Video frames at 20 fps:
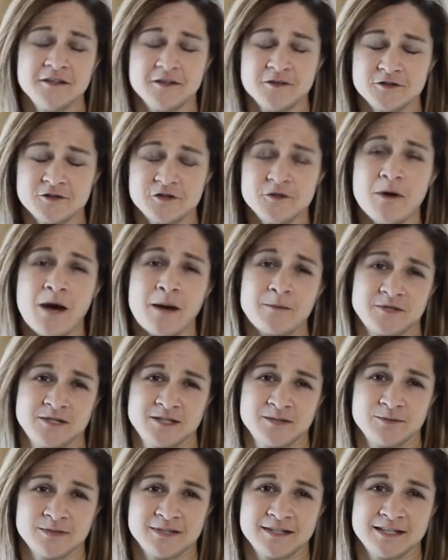there's two
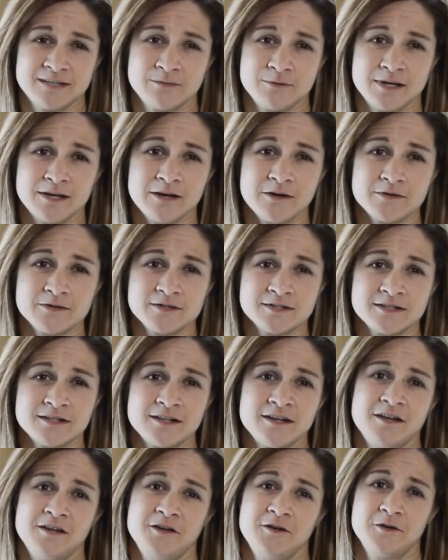options with Zen Windows.
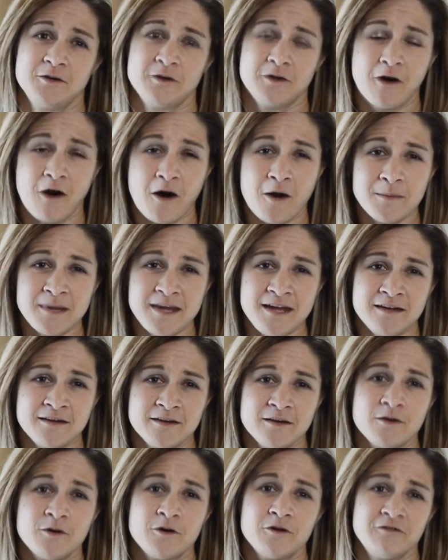You can call me
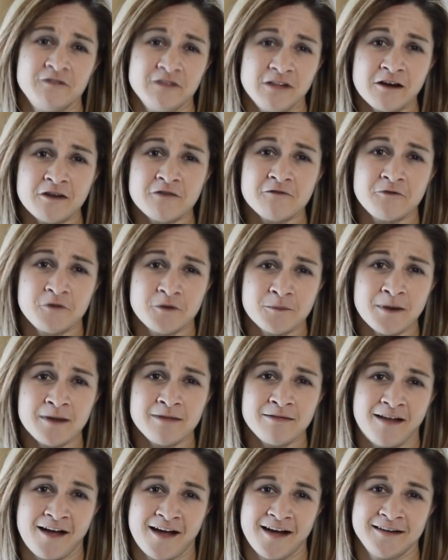or fill out our form
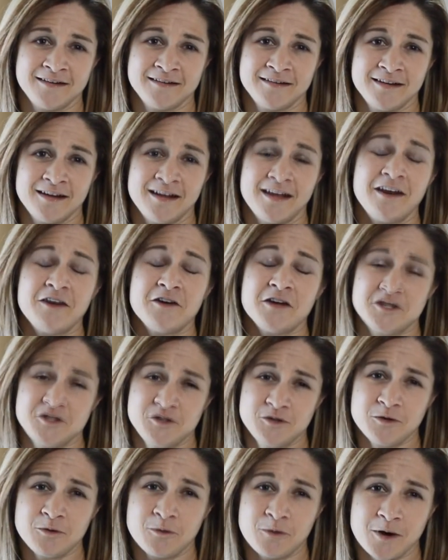online and I'll get
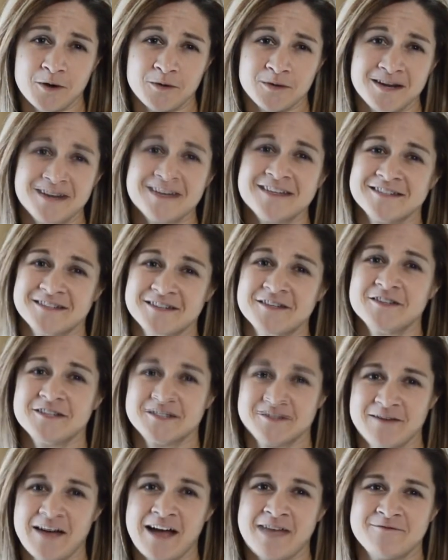you a quote in as little as
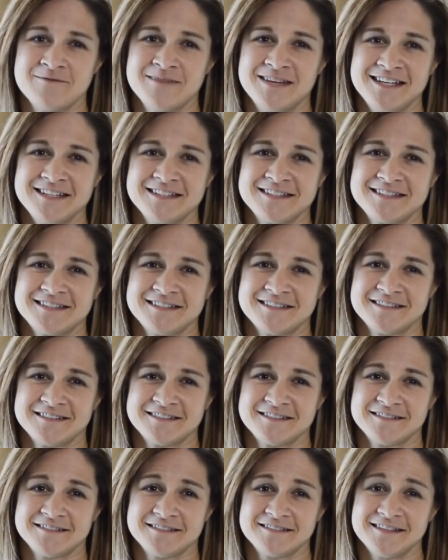five minutes.
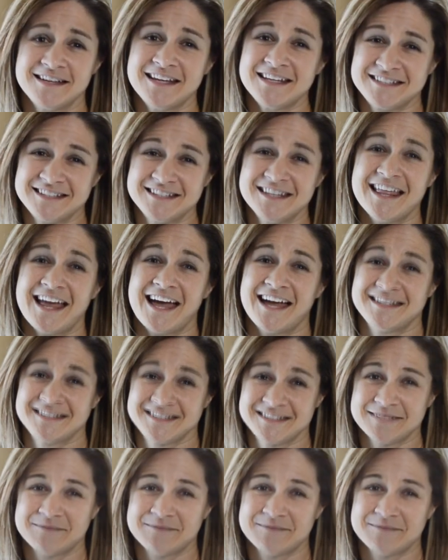It's that